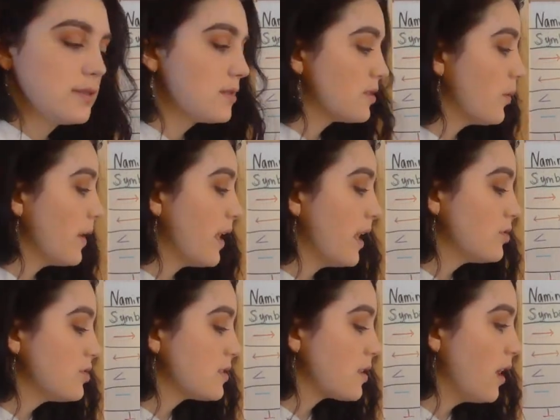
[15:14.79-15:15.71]
So we
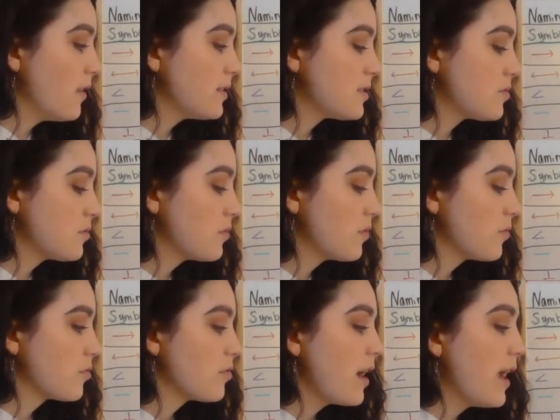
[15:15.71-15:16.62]
can't just call this
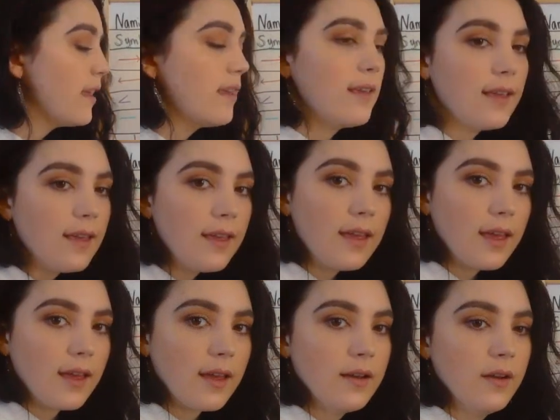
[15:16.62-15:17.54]
ray
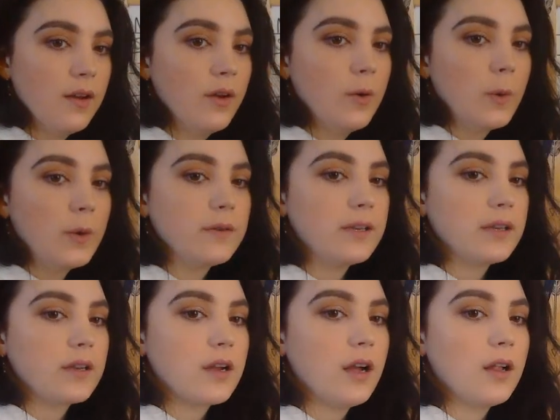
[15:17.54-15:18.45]
E. We would
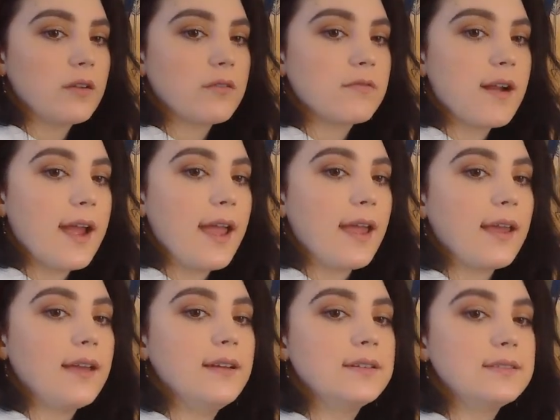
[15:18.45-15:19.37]
need to call it
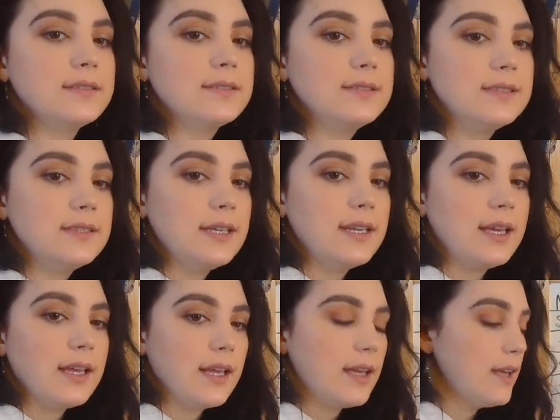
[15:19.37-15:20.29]
ray
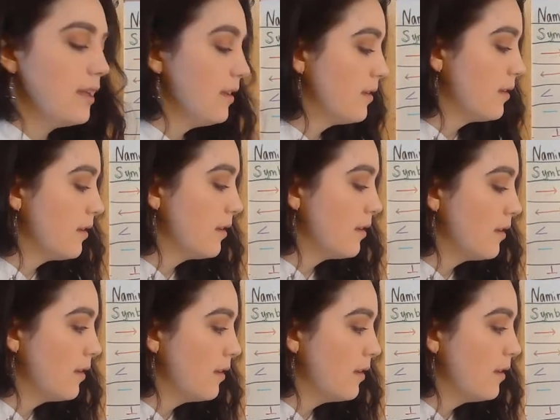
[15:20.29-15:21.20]
D
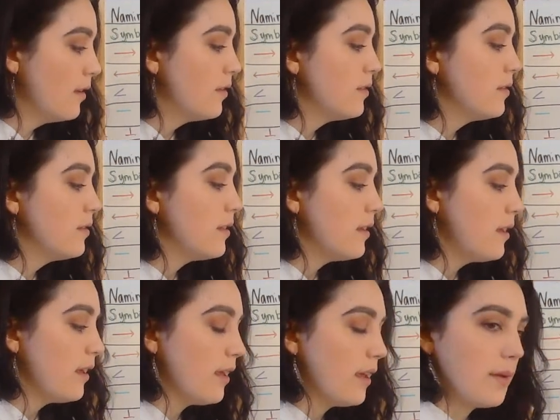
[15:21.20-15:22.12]

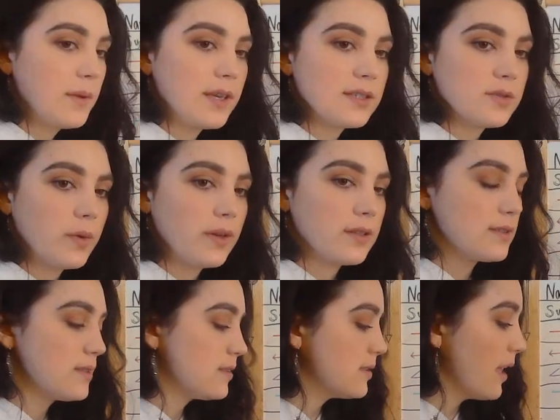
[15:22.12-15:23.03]
E because we want
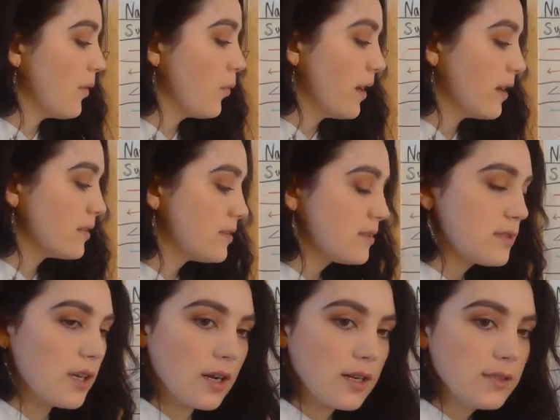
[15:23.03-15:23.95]
to say where it
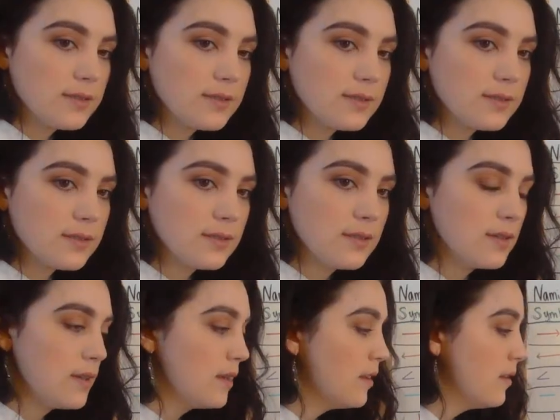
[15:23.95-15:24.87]
starts
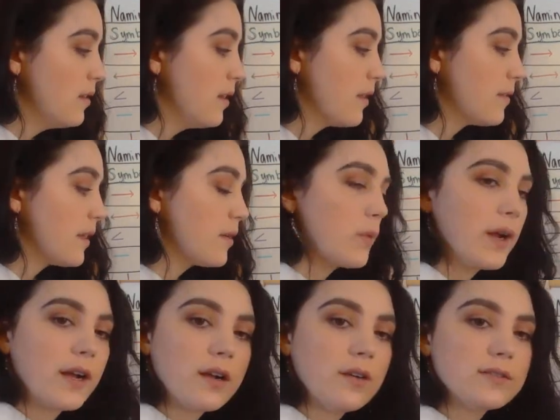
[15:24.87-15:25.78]
and then
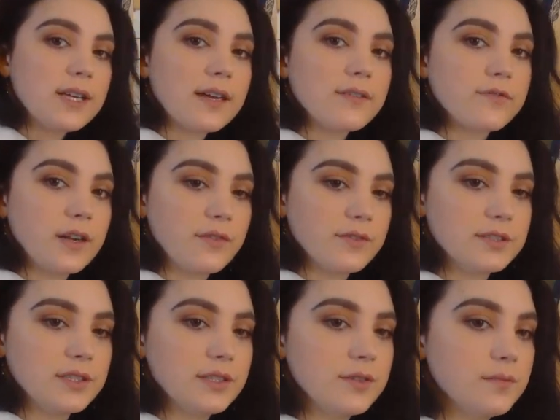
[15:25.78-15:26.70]
where it goes on
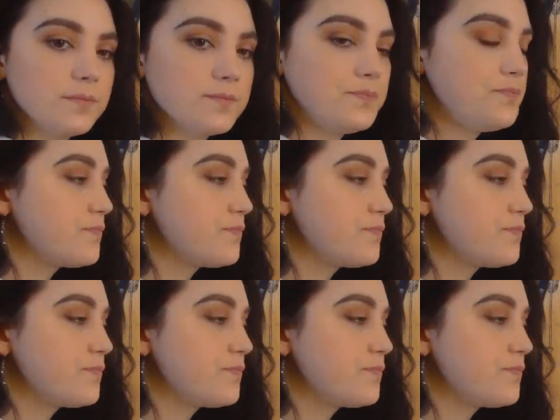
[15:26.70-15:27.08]
forever to.